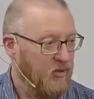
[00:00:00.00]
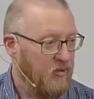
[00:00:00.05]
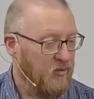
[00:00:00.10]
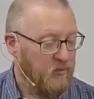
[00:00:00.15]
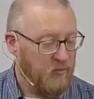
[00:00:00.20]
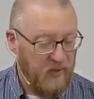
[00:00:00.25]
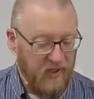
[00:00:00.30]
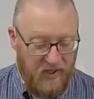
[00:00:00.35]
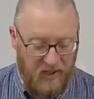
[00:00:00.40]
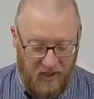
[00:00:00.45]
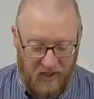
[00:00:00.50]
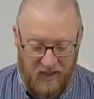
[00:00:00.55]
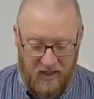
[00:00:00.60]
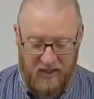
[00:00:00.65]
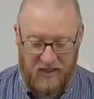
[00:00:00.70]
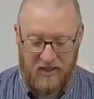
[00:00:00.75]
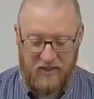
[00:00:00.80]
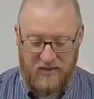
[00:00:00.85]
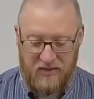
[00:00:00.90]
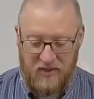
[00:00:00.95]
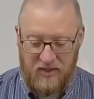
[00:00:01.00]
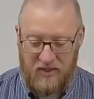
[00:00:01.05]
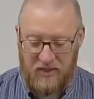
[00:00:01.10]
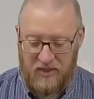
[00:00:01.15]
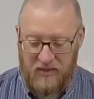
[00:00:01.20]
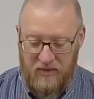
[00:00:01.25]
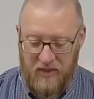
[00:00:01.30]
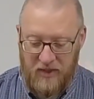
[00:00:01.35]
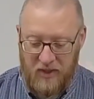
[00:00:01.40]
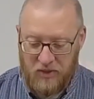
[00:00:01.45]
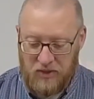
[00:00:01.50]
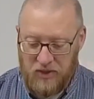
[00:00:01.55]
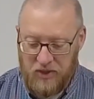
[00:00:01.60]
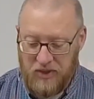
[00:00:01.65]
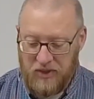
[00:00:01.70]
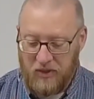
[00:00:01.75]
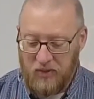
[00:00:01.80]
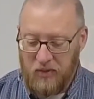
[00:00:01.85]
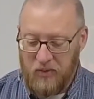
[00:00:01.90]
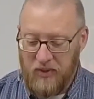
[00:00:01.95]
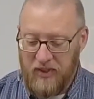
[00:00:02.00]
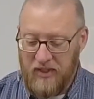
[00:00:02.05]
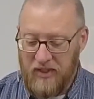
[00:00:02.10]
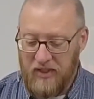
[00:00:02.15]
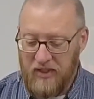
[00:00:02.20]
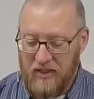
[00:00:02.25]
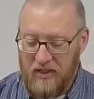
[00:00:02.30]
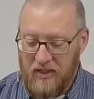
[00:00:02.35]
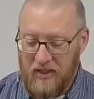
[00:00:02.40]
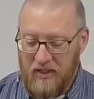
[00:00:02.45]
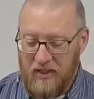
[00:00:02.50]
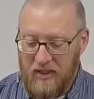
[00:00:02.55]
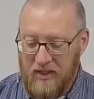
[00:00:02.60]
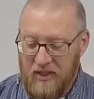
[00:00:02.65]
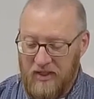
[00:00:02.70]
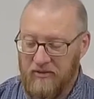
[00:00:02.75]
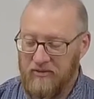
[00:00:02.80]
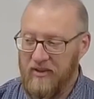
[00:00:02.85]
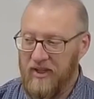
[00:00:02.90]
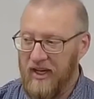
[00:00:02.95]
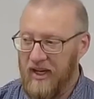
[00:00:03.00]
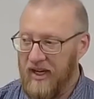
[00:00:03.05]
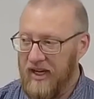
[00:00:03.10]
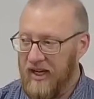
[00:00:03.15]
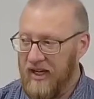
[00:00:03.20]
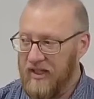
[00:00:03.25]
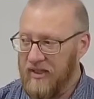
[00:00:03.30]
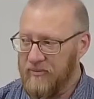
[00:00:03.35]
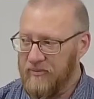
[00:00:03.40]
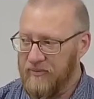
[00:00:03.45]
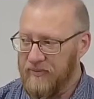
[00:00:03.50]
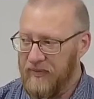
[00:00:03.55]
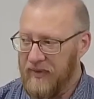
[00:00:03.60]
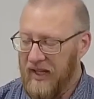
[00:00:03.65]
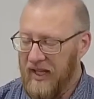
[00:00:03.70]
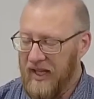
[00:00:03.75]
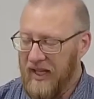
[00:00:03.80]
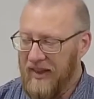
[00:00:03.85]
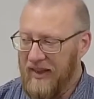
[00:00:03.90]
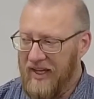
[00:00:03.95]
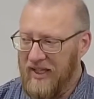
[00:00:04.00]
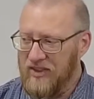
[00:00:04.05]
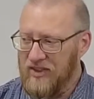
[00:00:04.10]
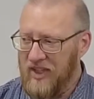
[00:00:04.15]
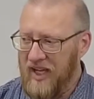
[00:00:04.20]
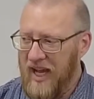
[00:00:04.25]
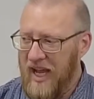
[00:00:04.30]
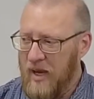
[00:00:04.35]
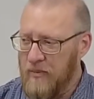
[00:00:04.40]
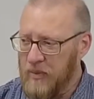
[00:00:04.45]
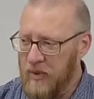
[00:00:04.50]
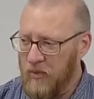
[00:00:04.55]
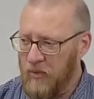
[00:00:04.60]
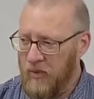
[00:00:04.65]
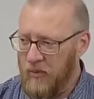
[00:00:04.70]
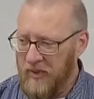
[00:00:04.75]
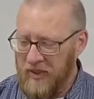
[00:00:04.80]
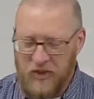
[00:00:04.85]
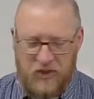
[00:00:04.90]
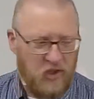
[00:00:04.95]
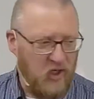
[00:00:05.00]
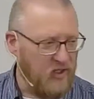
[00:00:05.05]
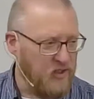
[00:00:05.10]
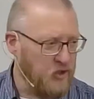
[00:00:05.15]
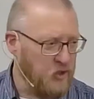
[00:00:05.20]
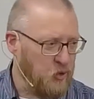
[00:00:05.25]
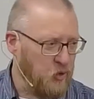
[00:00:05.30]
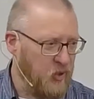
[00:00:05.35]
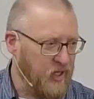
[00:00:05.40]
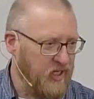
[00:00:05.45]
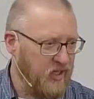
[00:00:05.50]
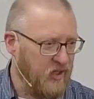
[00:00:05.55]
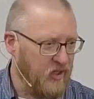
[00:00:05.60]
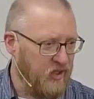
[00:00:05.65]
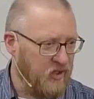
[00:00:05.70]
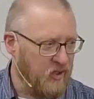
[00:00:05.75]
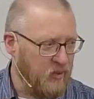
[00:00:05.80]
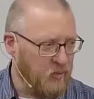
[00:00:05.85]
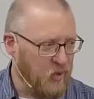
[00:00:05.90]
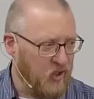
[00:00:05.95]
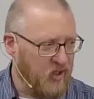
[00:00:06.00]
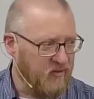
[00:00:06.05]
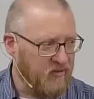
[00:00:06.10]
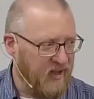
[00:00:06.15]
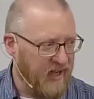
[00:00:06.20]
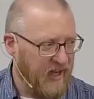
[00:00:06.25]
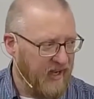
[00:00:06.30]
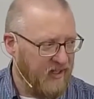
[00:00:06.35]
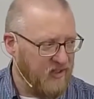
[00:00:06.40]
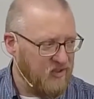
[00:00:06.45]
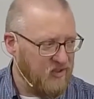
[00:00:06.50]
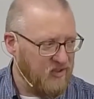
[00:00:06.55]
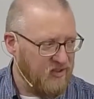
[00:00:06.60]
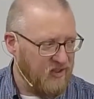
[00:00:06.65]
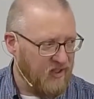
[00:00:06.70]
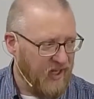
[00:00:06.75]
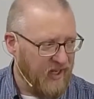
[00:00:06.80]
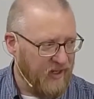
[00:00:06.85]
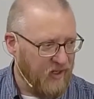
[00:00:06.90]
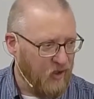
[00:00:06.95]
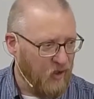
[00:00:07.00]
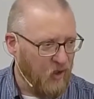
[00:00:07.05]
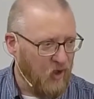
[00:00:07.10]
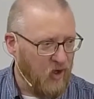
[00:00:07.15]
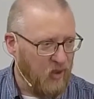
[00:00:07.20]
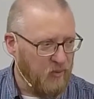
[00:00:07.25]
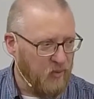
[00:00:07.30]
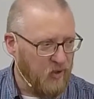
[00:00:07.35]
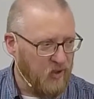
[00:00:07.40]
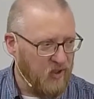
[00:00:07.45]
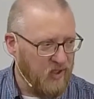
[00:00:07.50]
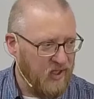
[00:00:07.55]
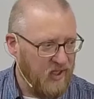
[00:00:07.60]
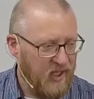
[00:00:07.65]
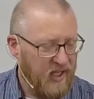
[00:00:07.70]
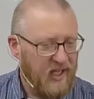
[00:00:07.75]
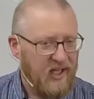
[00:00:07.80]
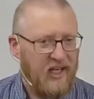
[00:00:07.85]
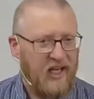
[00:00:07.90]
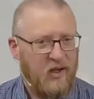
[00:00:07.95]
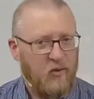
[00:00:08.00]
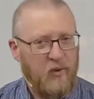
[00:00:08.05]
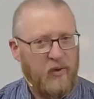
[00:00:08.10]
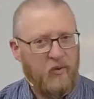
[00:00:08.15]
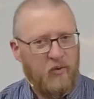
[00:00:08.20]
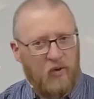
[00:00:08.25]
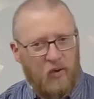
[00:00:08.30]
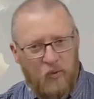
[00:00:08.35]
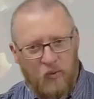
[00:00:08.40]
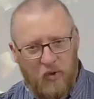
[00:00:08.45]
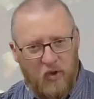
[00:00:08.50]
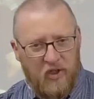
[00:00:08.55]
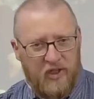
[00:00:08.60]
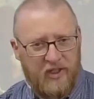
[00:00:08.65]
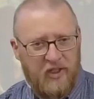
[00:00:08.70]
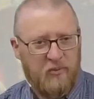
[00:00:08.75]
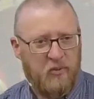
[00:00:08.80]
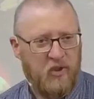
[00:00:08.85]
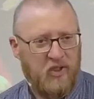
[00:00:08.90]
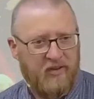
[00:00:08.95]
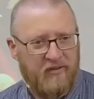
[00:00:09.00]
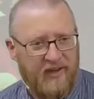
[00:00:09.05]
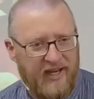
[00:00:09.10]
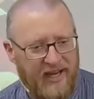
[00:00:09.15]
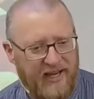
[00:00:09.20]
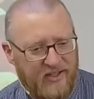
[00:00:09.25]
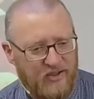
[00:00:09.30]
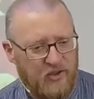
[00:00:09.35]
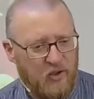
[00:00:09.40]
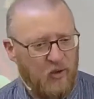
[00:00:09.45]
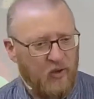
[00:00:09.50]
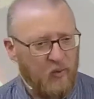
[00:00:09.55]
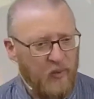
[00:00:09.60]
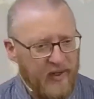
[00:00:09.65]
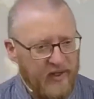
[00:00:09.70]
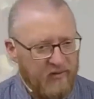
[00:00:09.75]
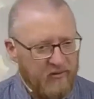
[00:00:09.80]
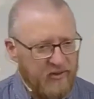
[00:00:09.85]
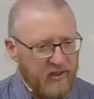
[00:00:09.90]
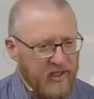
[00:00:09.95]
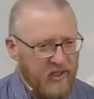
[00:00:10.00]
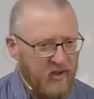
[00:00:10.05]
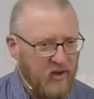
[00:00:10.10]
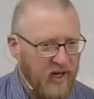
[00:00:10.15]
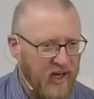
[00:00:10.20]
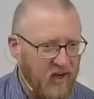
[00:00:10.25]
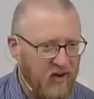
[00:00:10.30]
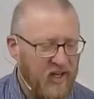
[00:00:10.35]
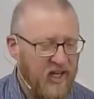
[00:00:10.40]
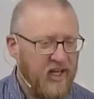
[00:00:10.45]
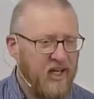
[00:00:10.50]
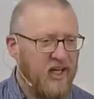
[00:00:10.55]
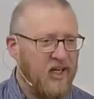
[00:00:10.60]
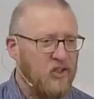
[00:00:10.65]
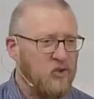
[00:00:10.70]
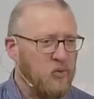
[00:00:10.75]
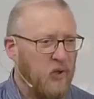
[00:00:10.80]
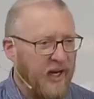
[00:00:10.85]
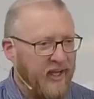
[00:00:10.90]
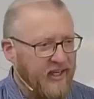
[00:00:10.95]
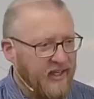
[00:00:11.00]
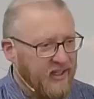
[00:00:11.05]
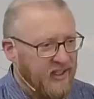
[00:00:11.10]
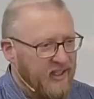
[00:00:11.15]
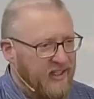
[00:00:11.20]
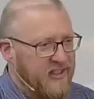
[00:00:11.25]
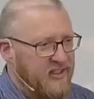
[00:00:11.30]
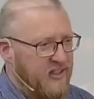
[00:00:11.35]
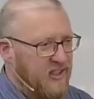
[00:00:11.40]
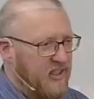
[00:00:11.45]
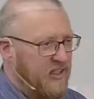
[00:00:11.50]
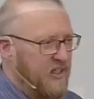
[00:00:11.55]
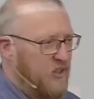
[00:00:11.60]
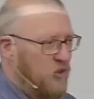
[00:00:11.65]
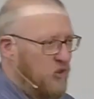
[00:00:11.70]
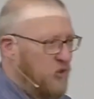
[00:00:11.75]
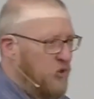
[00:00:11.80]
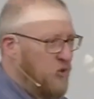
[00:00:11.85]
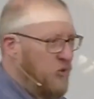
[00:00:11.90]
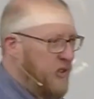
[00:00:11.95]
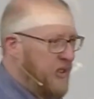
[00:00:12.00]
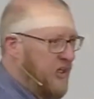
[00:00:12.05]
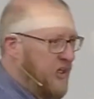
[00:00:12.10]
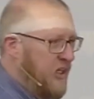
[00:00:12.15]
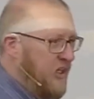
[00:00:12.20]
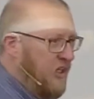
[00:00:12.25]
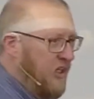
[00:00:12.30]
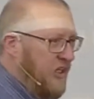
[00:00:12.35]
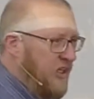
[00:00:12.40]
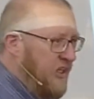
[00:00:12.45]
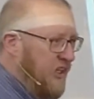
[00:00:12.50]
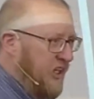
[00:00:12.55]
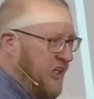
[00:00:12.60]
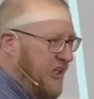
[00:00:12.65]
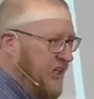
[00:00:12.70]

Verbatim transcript: because they are children of God. That doesn't happen when we start to treat the book of Acts like a law book. Like we look at the book of Acts so that we can figure out here's what I can legally do and illegally